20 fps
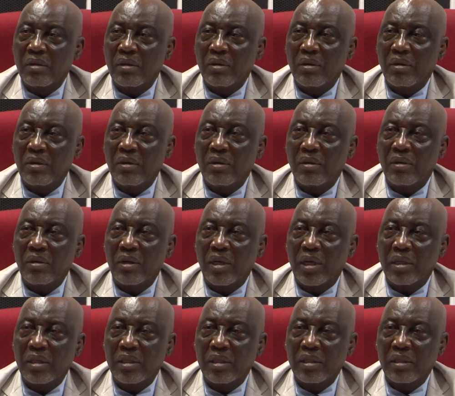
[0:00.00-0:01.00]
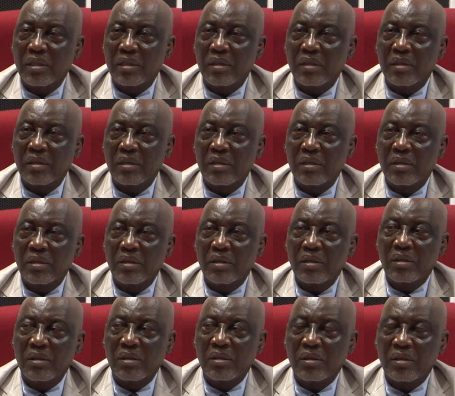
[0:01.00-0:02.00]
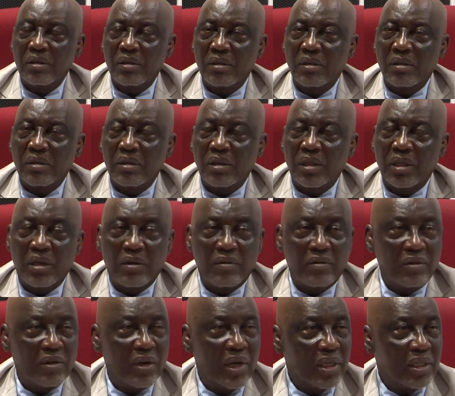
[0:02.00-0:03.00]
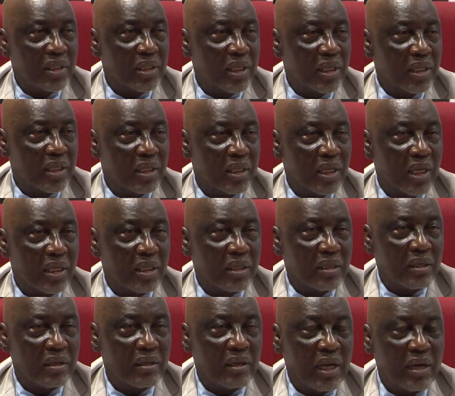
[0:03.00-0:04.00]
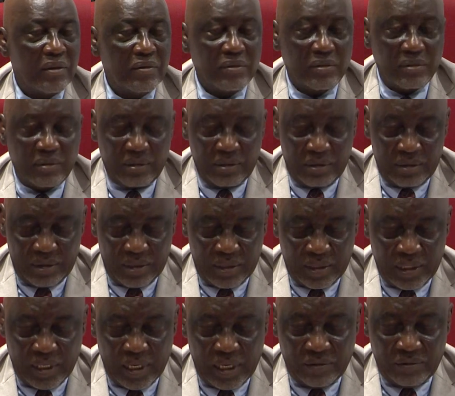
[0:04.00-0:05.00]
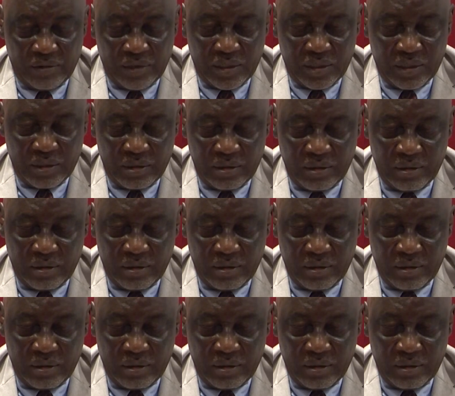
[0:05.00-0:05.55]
all that the governor had said in that live television,